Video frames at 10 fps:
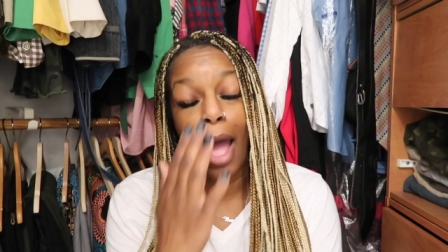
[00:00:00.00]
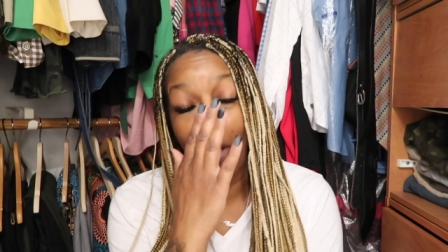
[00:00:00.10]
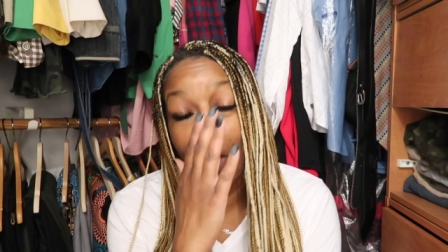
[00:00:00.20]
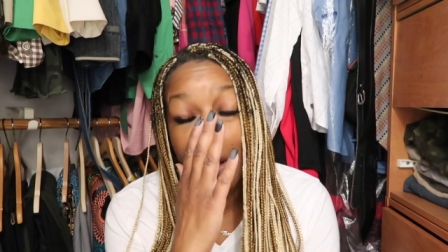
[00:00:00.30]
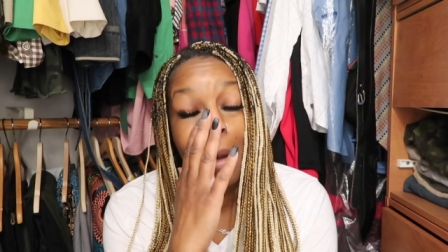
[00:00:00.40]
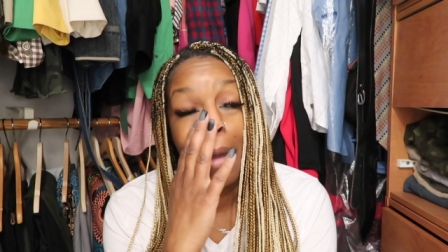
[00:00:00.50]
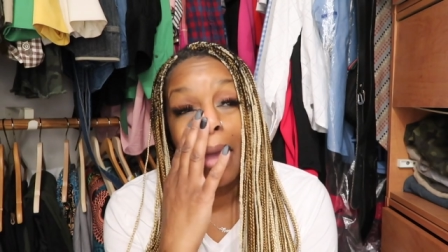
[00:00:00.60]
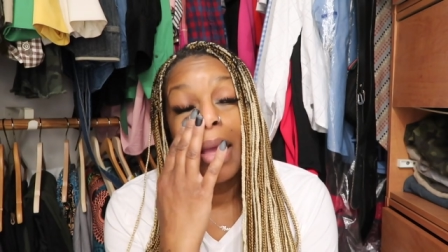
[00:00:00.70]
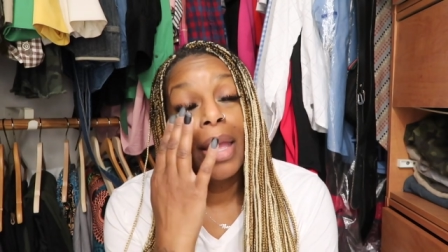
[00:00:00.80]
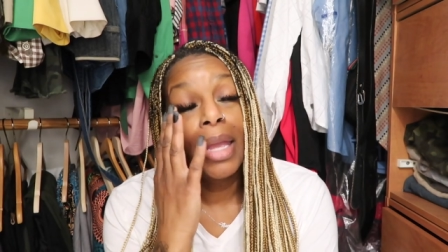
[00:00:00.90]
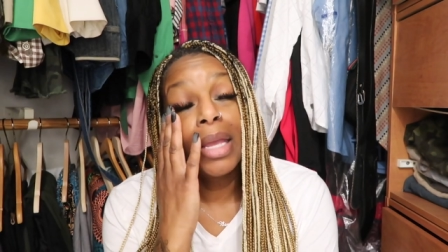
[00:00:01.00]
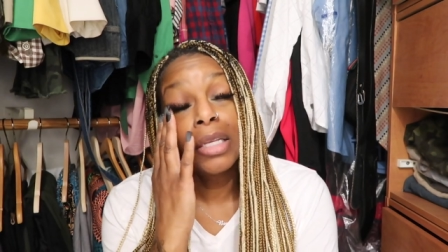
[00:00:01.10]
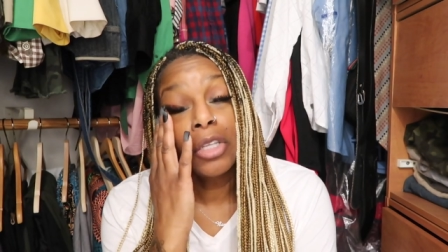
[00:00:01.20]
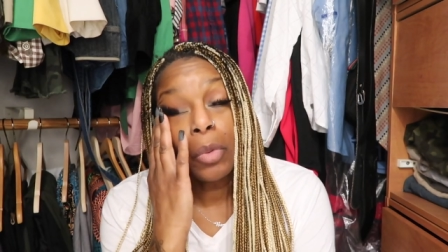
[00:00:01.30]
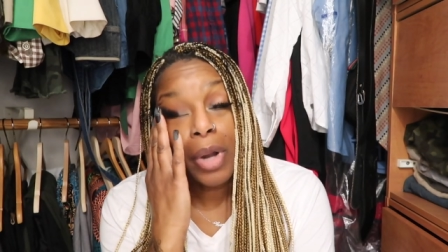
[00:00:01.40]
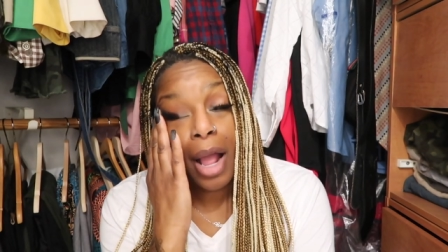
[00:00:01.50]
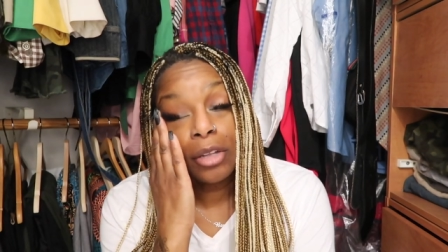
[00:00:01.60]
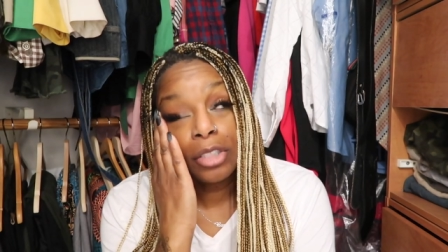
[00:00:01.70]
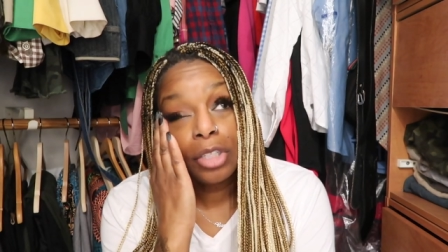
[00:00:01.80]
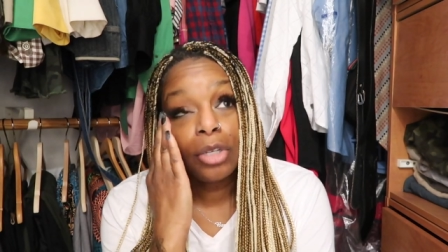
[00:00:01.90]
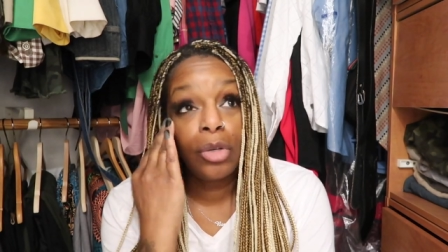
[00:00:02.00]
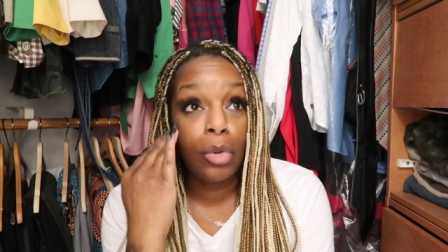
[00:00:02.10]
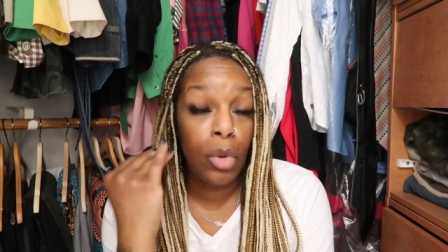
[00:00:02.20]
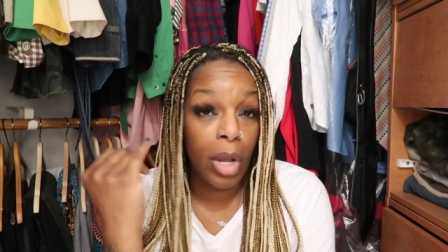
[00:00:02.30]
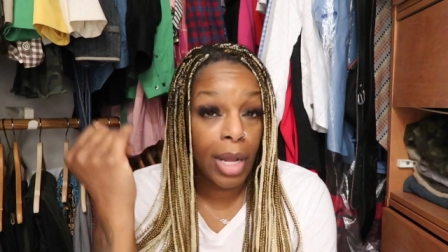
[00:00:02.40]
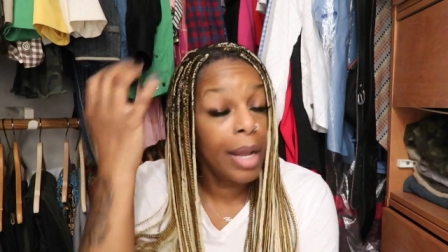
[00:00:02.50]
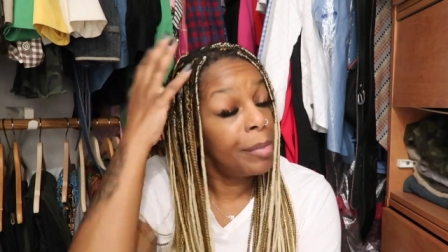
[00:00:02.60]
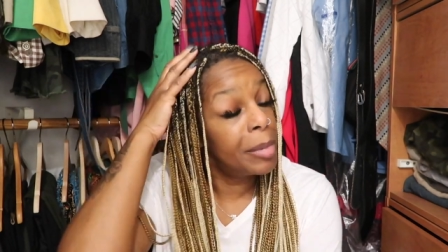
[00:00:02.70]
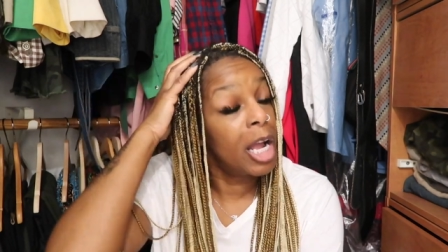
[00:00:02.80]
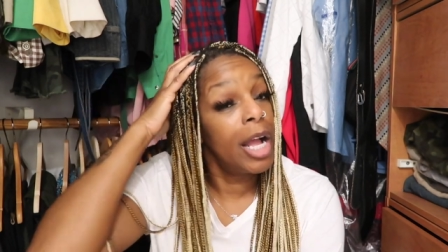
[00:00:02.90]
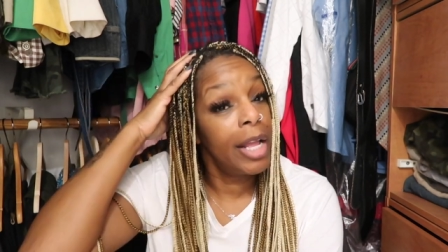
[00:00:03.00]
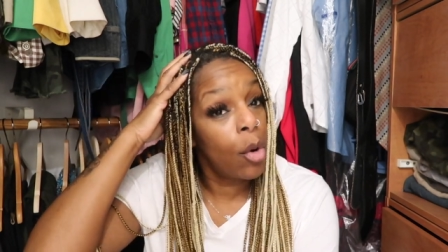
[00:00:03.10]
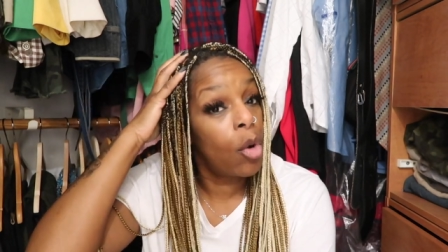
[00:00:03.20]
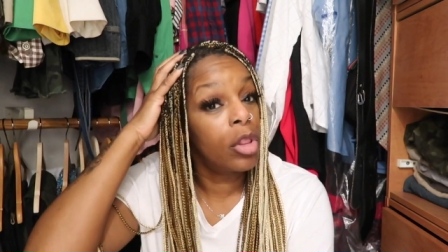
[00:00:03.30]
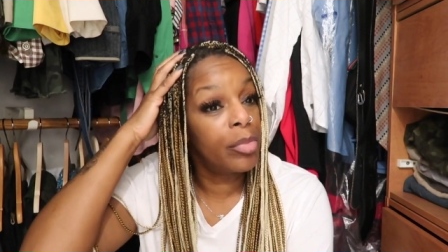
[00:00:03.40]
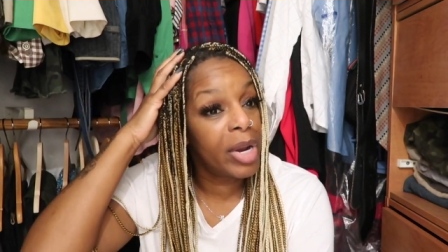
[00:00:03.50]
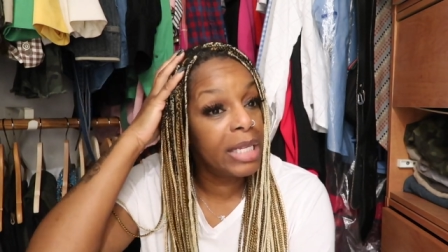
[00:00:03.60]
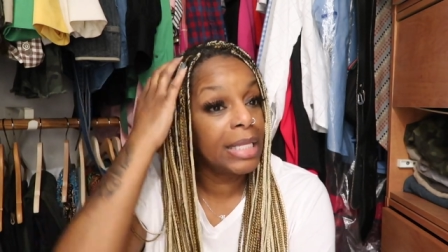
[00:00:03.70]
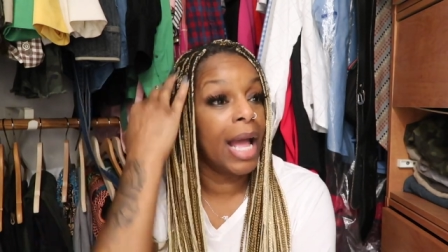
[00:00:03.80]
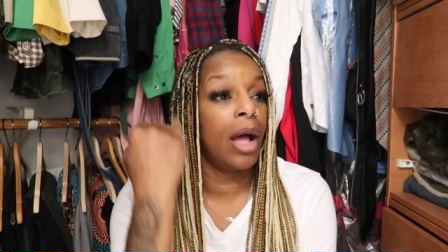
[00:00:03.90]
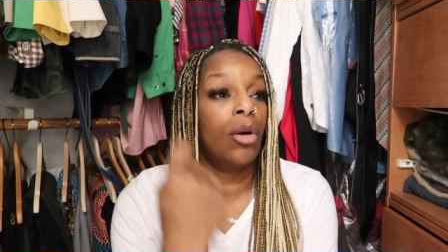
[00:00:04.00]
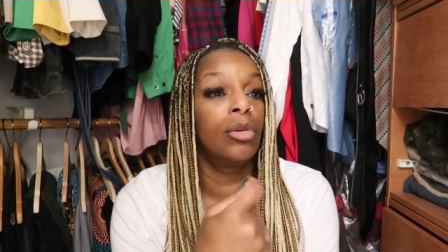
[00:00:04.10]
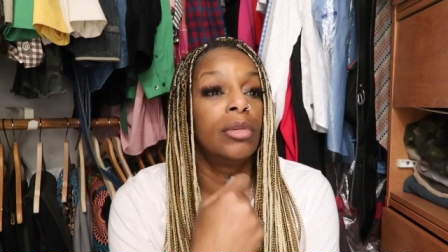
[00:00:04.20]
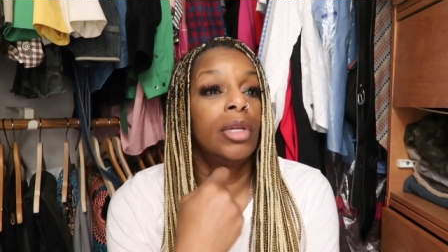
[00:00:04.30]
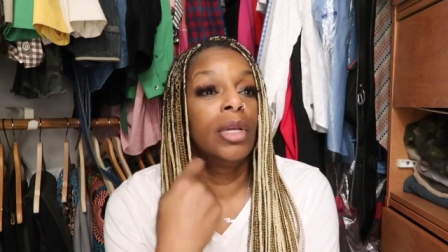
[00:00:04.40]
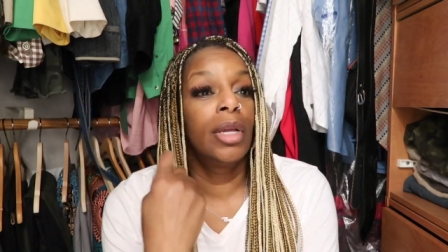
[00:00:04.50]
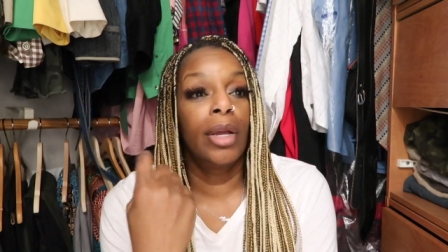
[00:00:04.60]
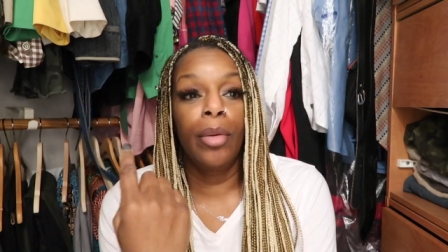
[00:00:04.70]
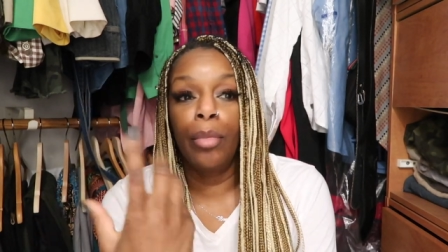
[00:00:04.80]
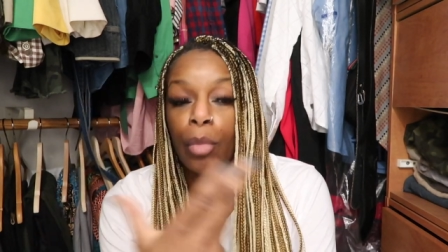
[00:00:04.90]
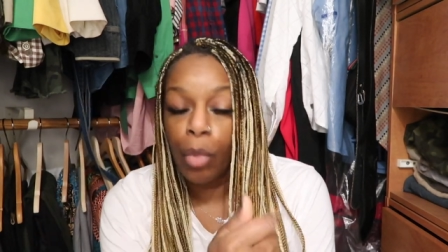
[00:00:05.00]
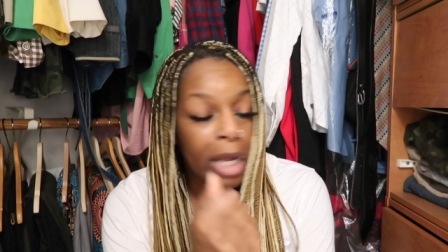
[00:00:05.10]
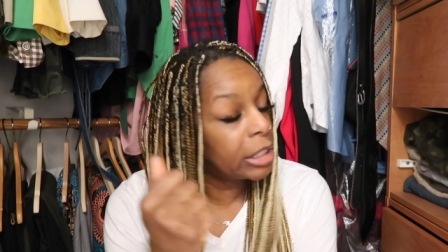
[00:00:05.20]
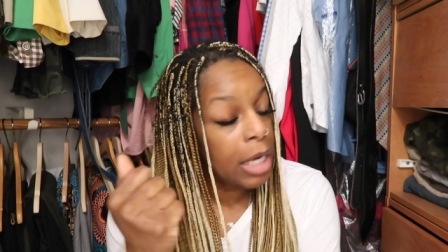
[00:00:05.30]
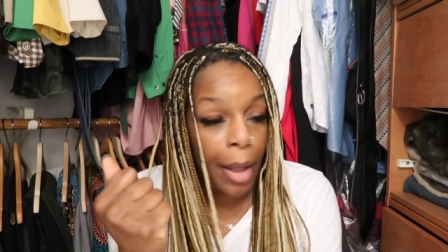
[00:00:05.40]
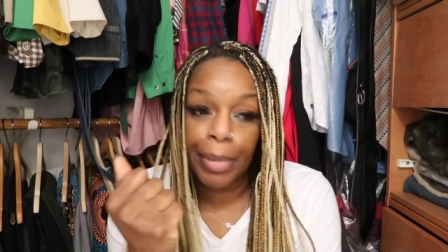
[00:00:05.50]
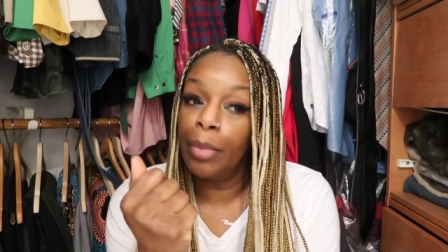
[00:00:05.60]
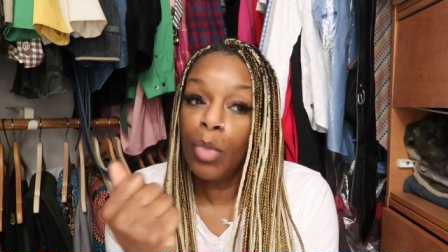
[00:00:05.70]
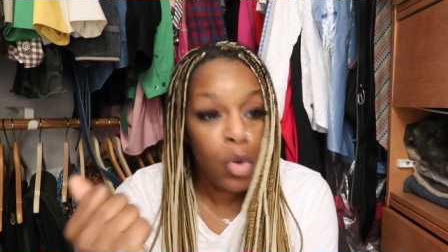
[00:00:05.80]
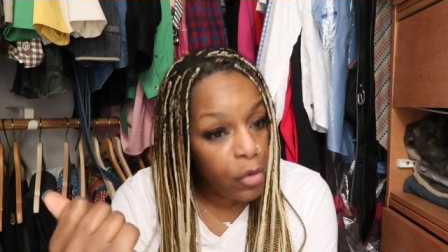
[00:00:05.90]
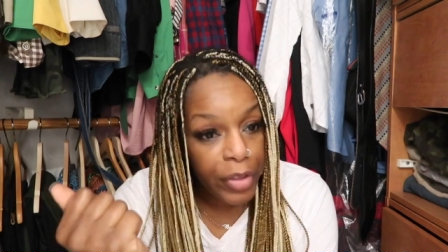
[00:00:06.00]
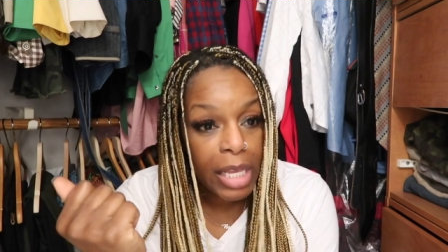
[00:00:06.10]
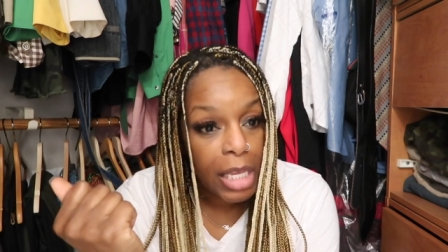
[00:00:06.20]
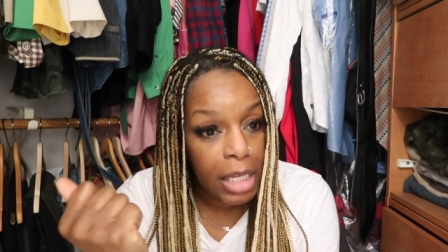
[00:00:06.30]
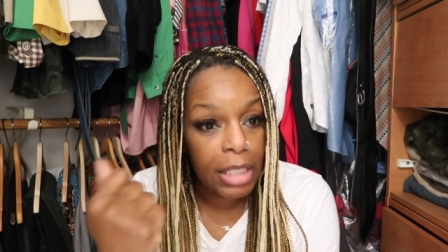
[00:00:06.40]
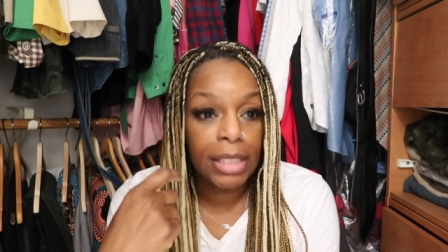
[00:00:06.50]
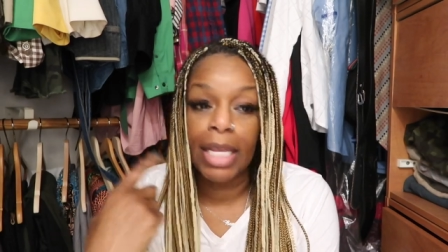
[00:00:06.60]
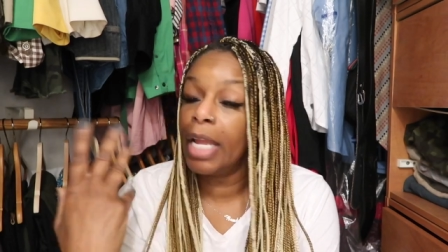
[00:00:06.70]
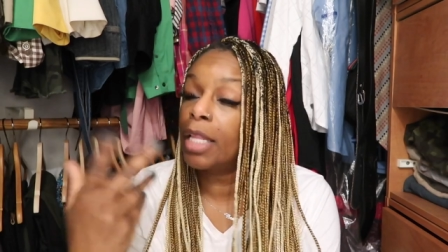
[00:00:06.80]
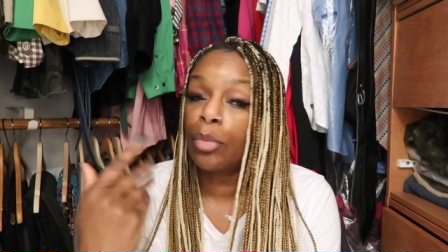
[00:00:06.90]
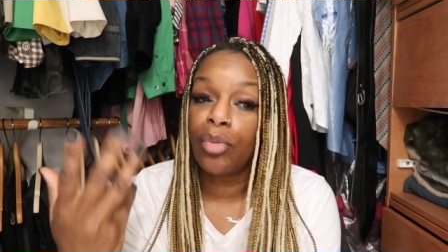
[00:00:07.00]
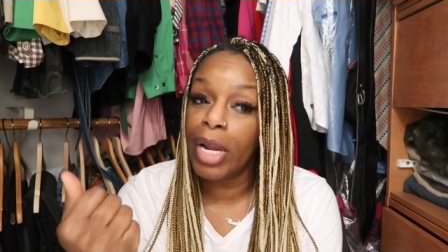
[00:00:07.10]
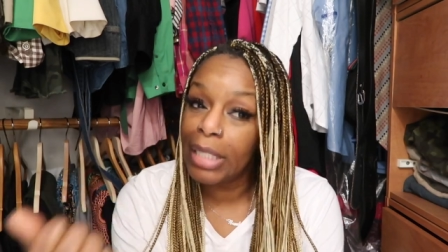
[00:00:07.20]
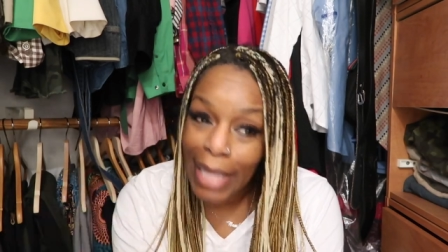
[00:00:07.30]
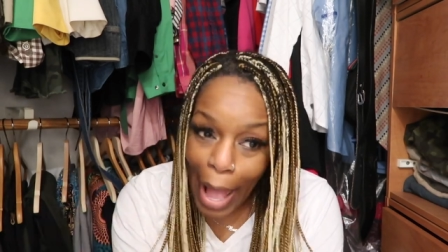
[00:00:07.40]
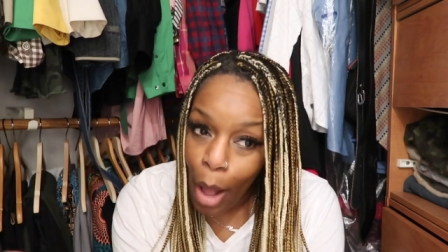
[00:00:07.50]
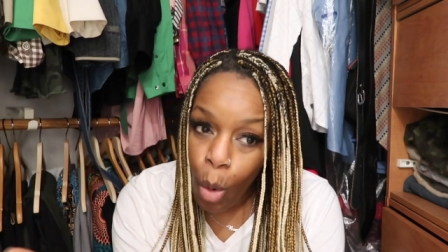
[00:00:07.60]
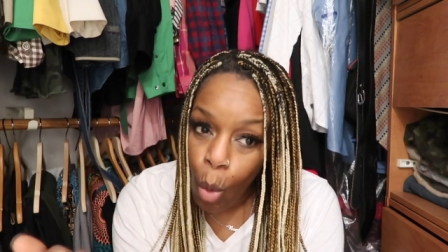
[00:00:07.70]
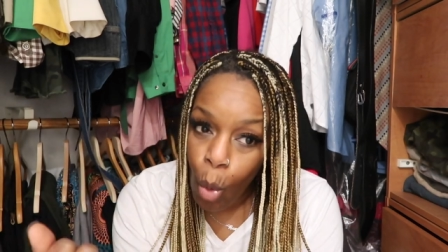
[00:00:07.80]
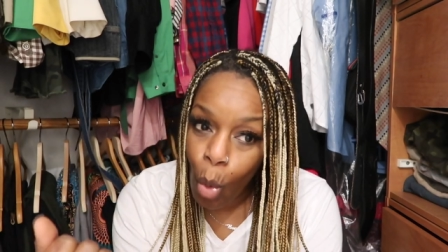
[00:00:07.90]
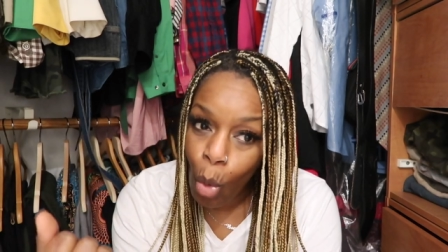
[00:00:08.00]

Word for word: out. So what I'll do, I'm gonna cut all the braids out, watch a couple of movies, take the braids out.